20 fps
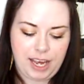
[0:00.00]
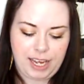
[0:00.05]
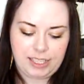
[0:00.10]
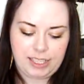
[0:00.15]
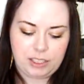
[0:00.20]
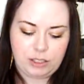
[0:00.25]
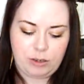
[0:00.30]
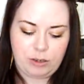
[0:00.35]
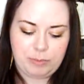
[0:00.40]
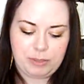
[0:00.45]

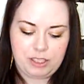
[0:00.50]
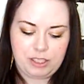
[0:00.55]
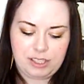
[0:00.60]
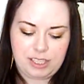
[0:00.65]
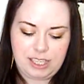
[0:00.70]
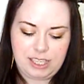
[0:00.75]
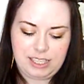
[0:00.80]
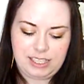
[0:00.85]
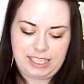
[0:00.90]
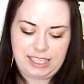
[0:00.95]
And so I'm
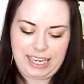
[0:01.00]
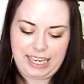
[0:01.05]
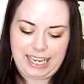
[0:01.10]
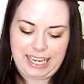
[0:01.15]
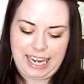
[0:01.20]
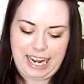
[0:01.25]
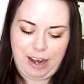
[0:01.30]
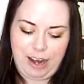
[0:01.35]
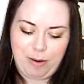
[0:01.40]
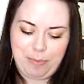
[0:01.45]
just going to
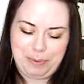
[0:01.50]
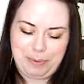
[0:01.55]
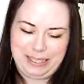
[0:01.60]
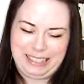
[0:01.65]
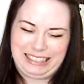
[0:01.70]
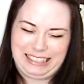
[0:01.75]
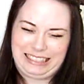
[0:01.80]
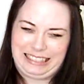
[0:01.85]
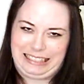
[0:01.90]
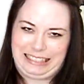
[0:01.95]
take it out,
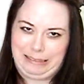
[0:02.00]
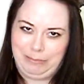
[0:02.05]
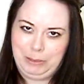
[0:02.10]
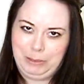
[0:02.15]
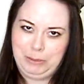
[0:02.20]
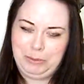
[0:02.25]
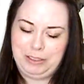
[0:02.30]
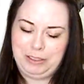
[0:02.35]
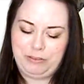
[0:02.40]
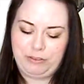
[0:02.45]
but I'm
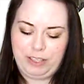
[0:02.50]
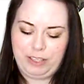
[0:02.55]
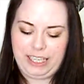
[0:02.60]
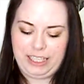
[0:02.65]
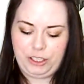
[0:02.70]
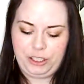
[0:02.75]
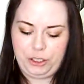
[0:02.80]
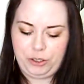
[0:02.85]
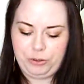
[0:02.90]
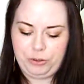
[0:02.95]
a little bit
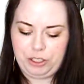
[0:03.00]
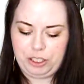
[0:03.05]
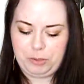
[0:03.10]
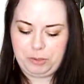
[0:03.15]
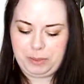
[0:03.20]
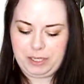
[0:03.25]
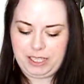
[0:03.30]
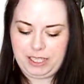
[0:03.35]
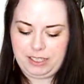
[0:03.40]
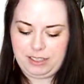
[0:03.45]
afraid to,
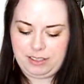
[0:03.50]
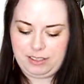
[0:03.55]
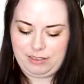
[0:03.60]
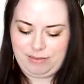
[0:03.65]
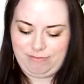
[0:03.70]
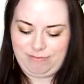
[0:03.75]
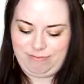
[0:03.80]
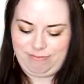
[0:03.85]
just because